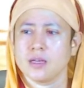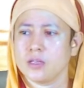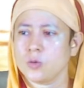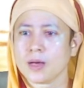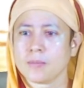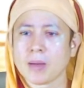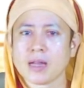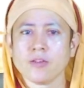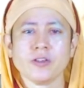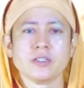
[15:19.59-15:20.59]
You are
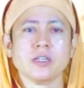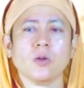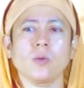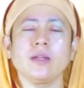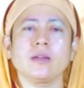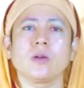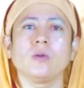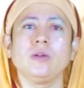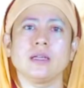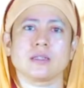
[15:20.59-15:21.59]
manifesting only
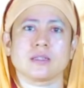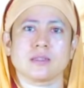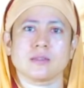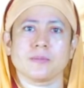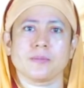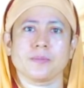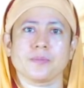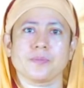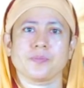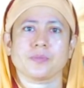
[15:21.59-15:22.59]
goodness,
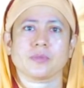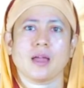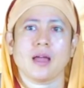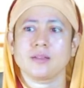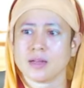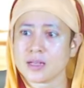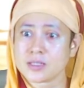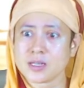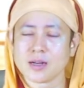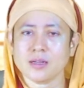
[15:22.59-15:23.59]
and the
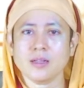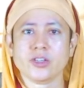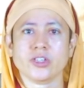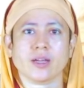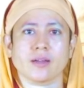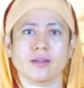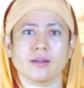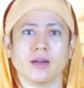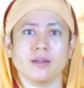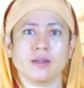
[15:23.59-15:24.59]
rest are under check,
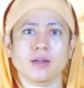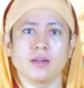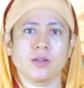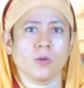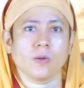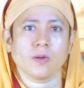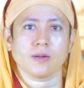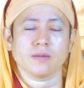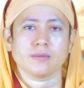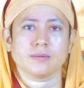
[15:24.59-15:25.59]
under control.
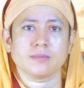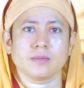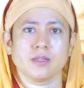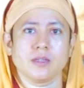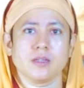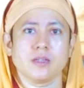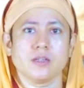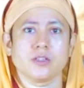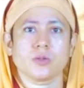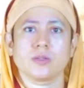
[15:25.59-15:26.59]

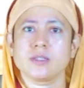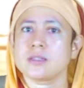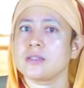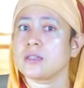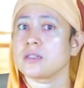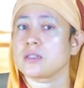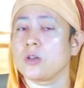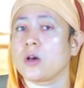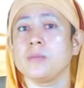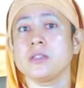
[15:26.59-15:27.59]
So this is the
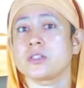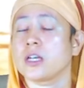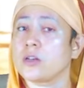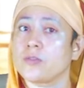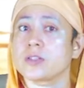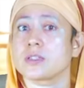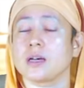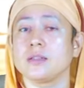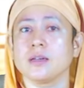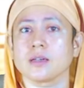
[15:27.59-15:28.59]
normal state of a
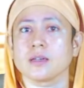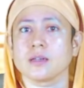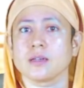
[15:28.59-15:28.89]
sadhak